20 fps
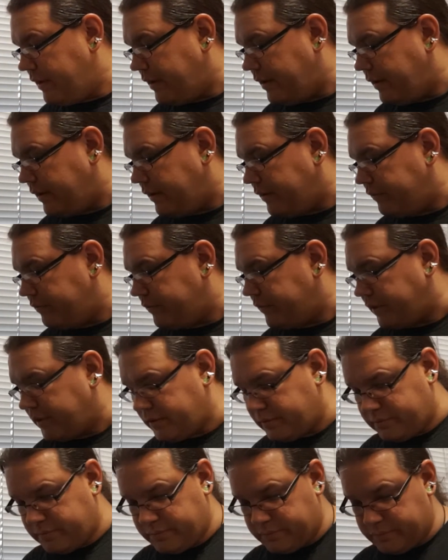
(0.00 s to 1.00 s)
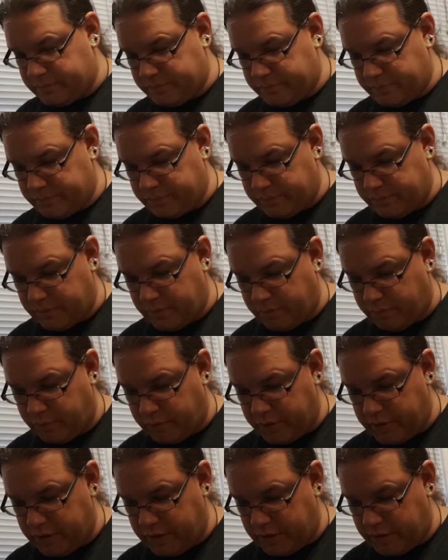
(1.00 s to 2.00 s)
of
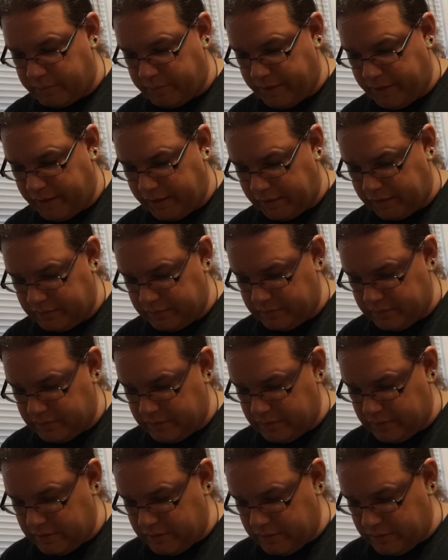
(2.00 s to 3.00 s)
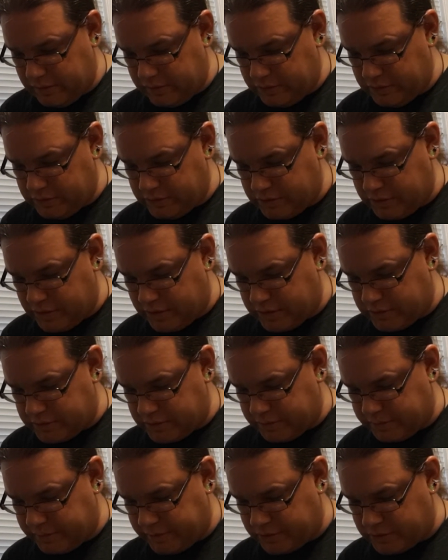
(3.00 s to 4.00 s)
where you're going to paint, just
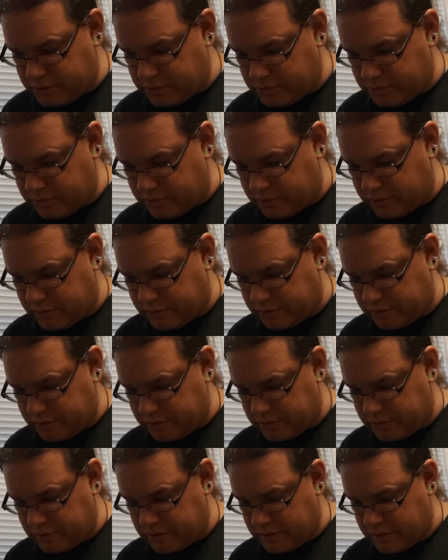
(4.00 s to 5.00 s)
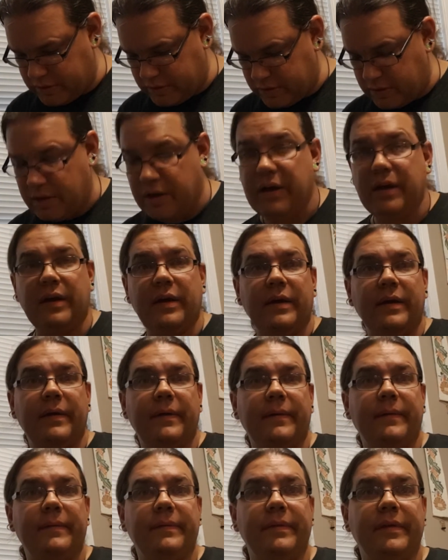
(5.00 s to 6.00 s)
to make sure
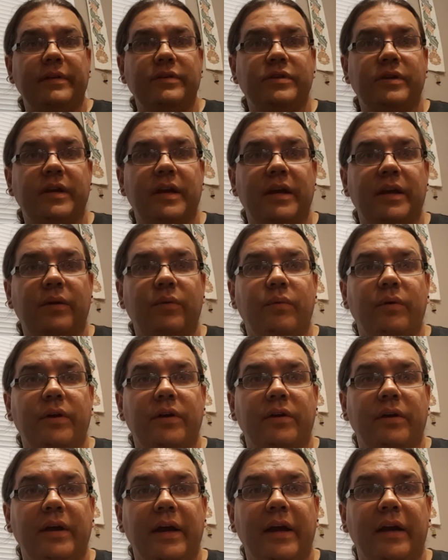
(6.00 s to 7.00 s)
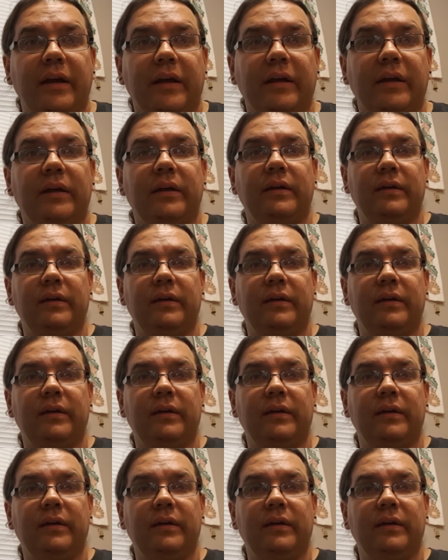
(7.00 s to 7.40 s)
that you're getting where you're getting.